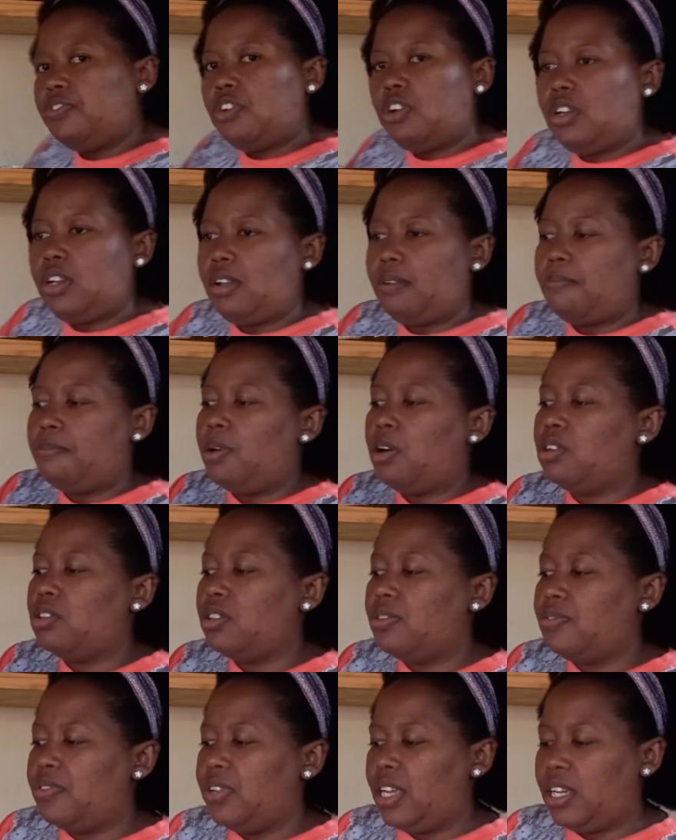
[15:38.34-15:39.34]
got a box of
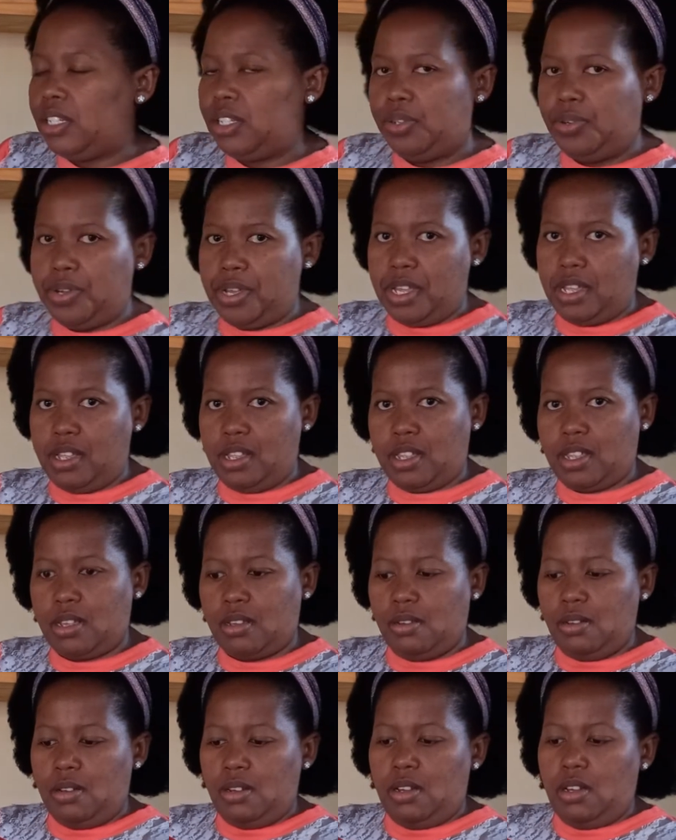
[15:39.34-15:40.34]
nectarines.
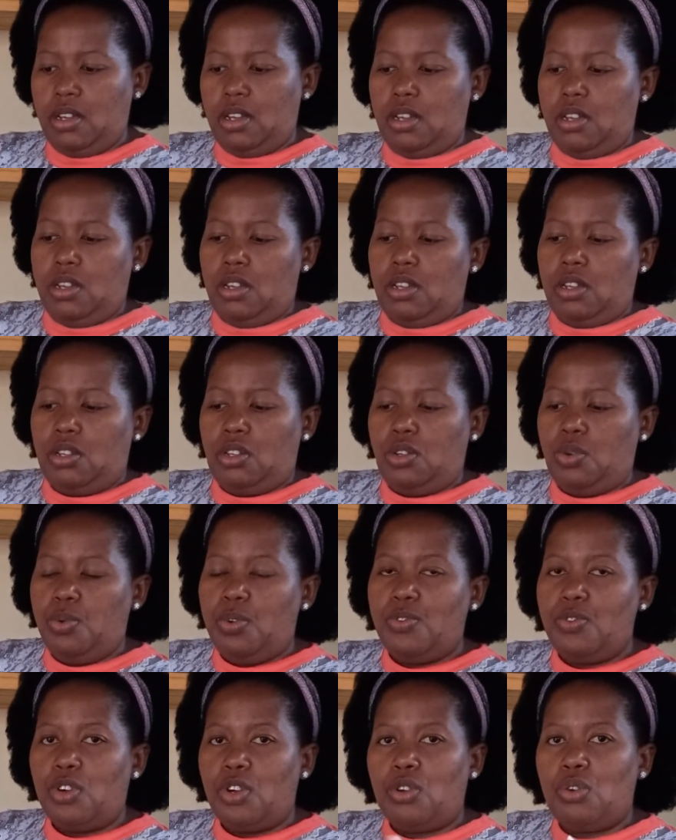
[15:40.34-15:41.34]
So we've
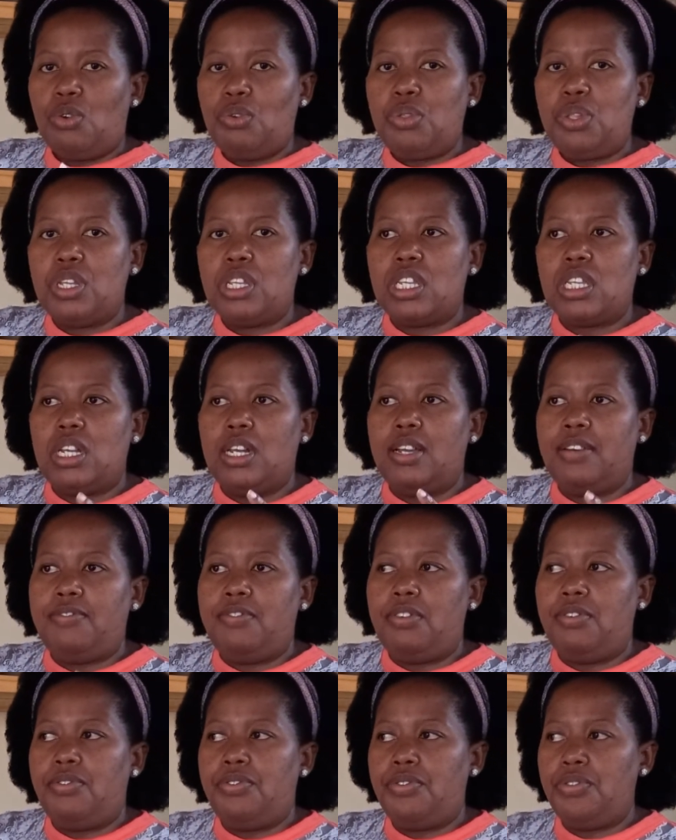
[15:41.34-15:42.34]
got all these lovely
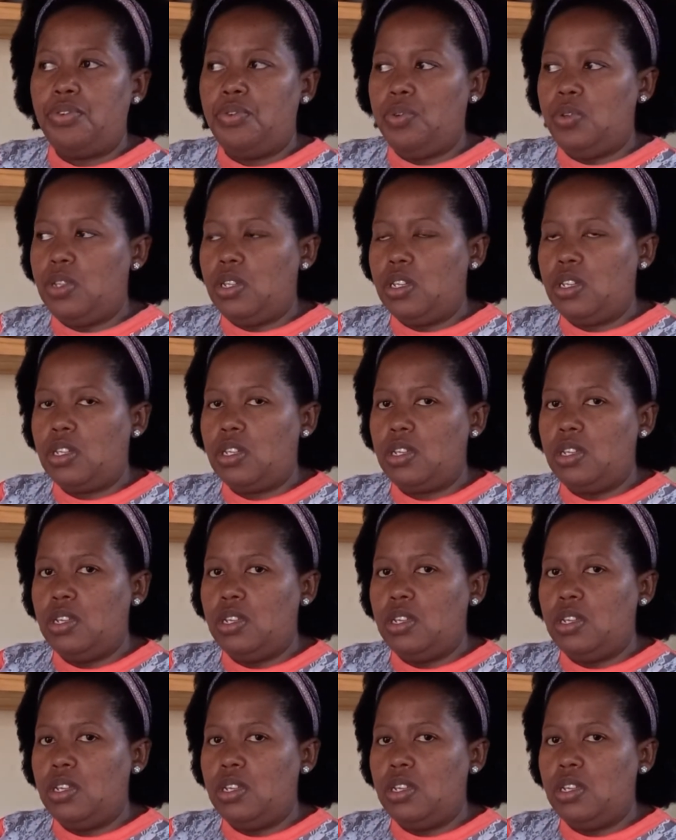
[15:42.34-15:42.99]
fruits.